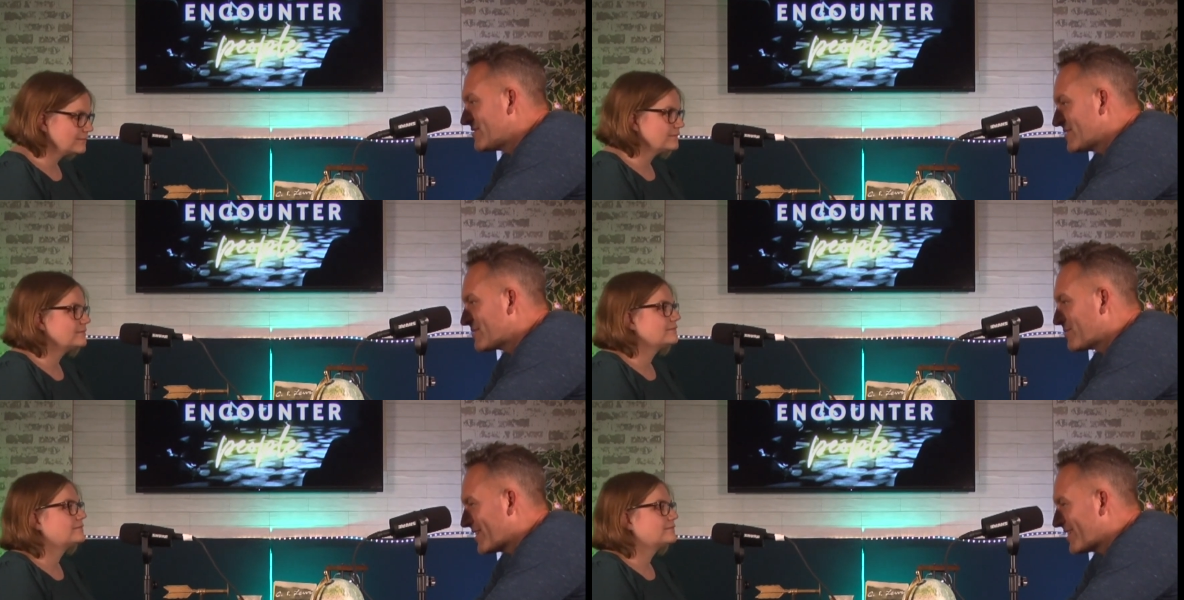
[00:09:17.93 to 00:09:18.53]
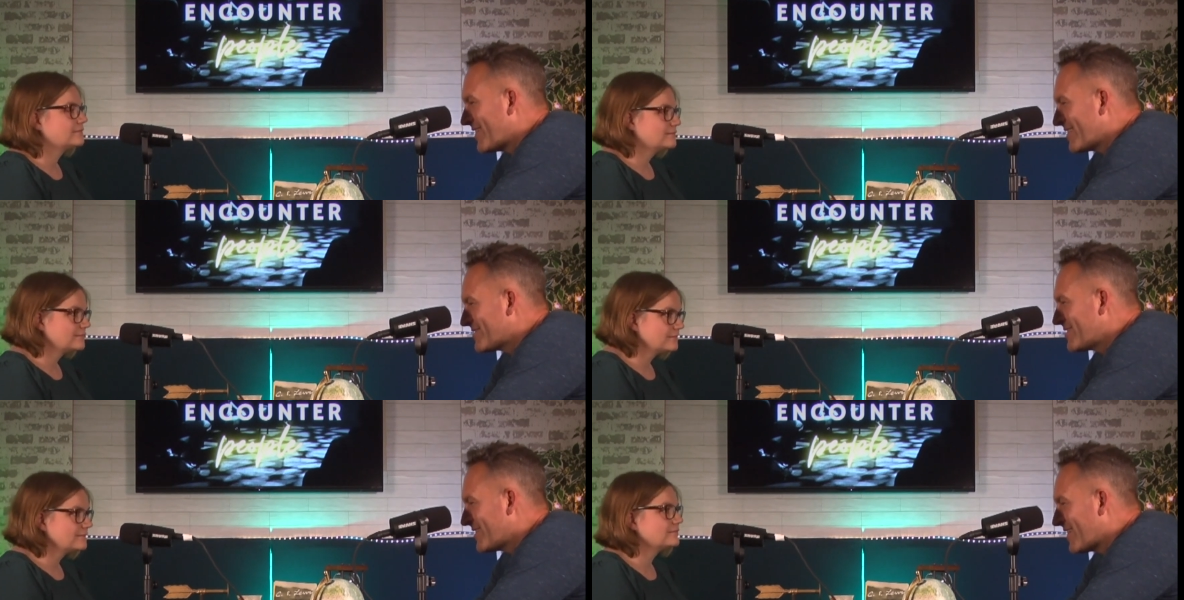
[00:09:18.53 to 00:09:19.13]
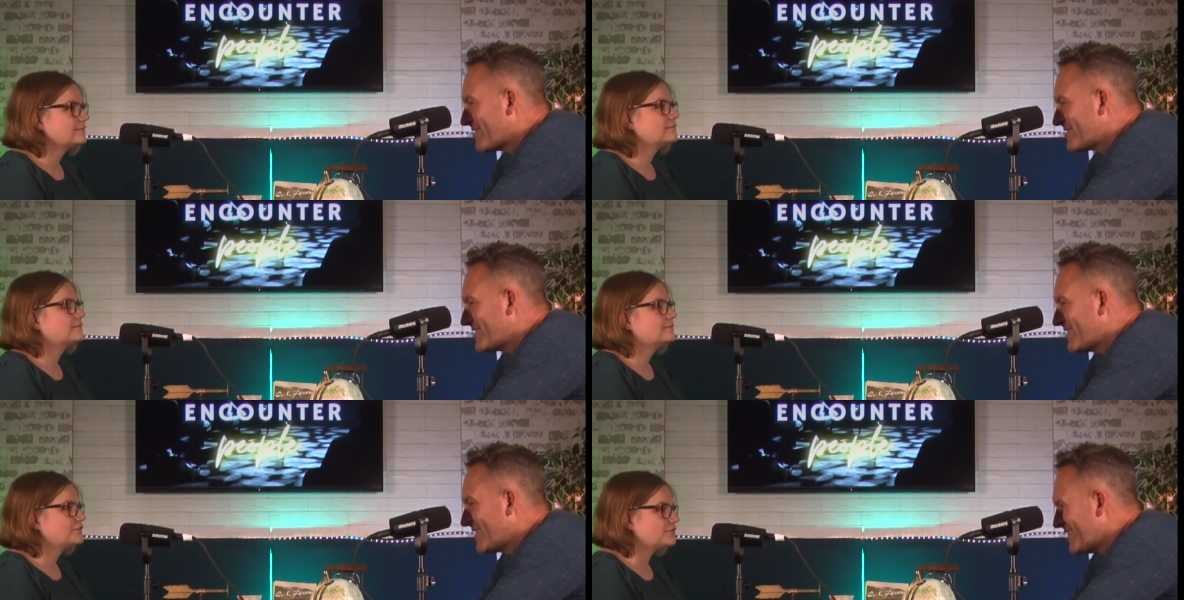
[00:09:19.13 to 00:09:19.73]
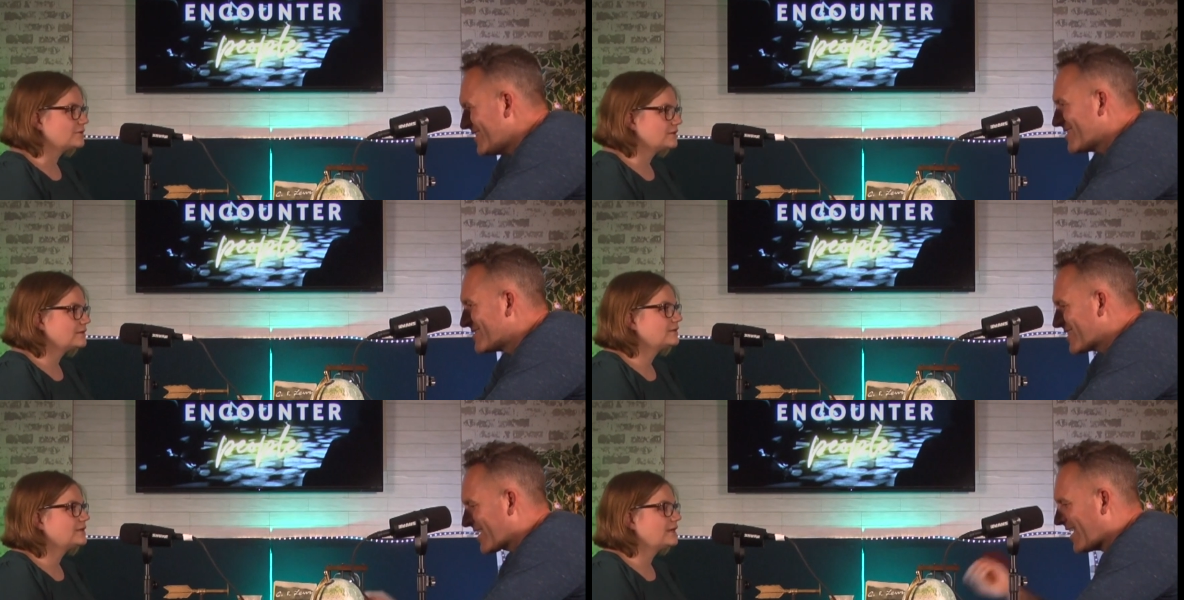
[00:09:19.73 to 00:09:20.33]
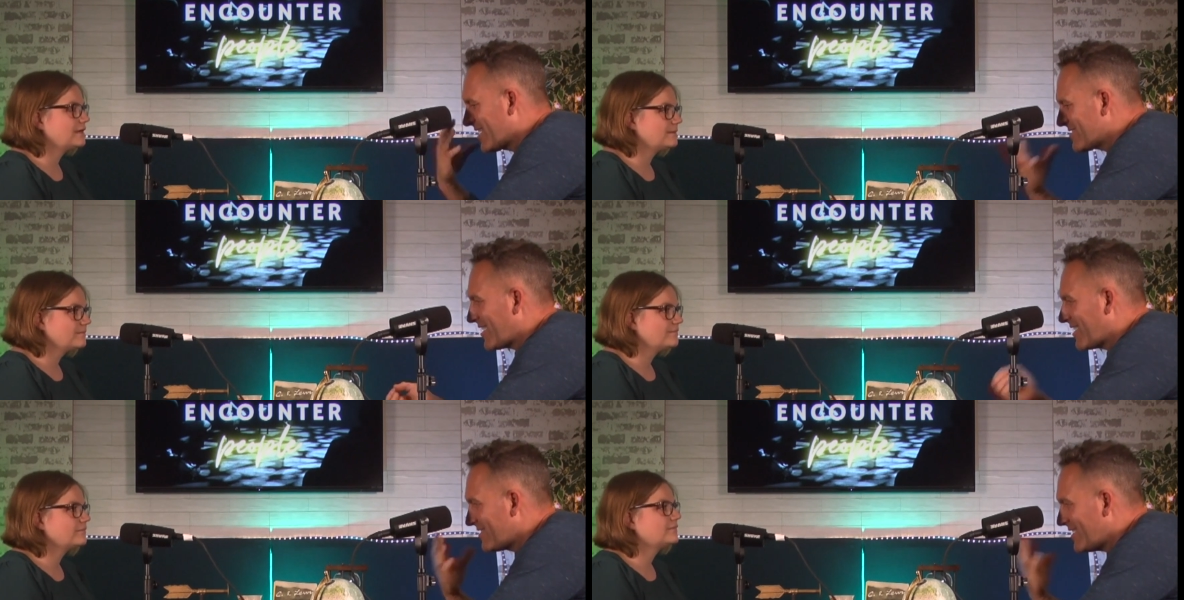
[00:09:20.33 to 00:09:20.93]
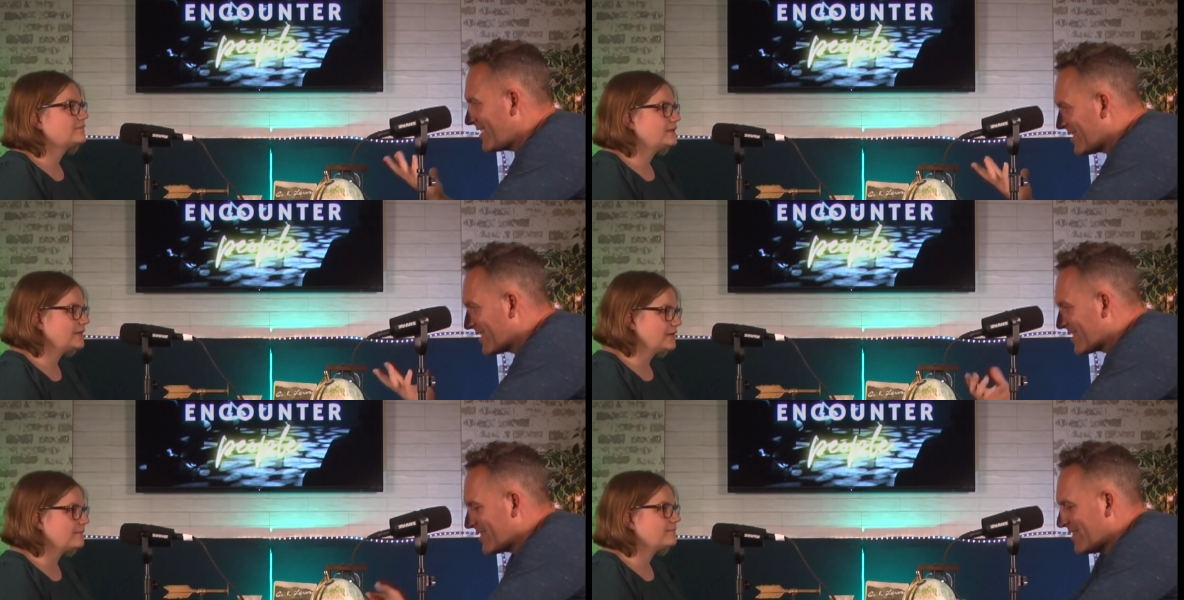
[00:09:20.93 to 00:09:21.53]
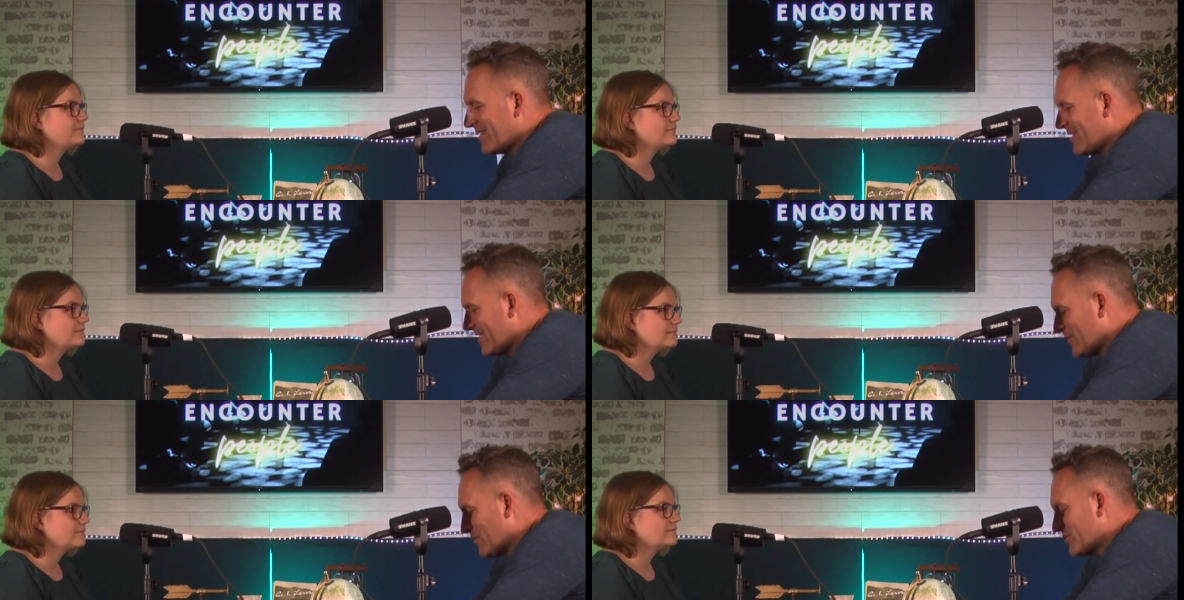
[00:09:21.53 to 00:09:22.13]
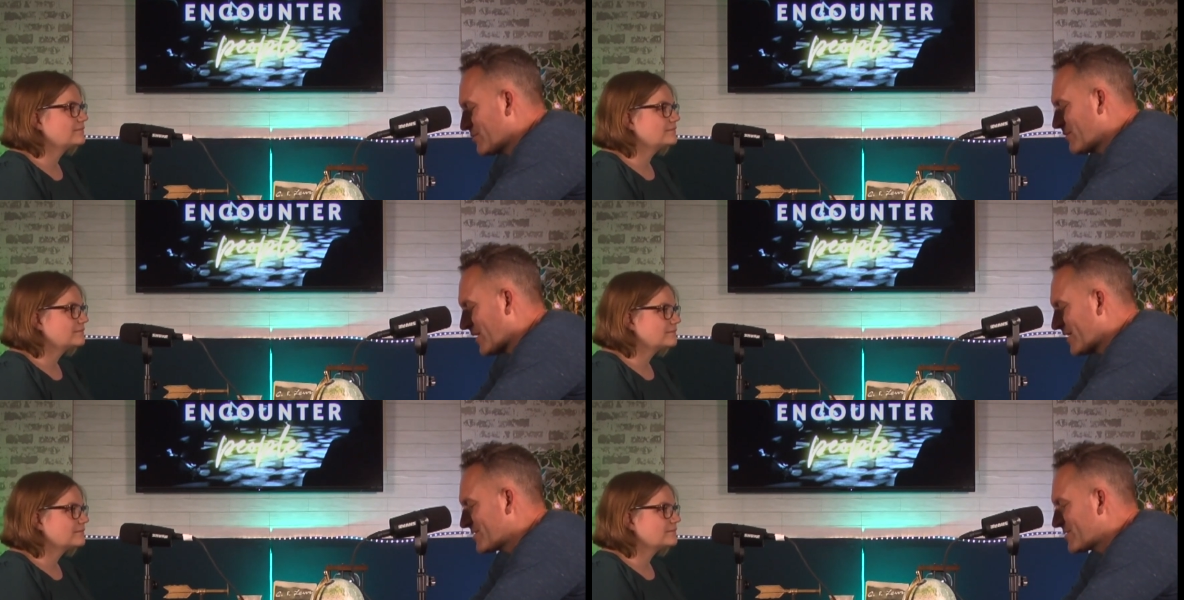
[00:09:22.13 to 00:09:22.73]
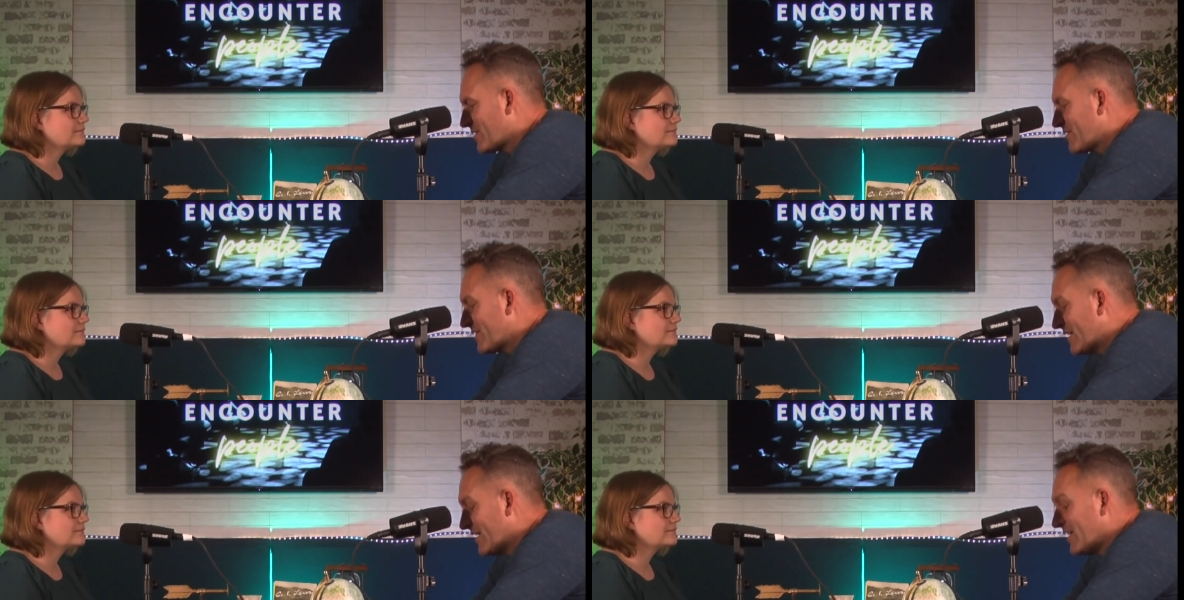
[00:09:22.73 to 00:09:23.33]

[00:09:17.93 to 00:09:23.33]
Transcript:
Speaker 1: That's what I. That's the analogy. It is. It's like cotton candy eating. Yeah. You wonder well why you're starving.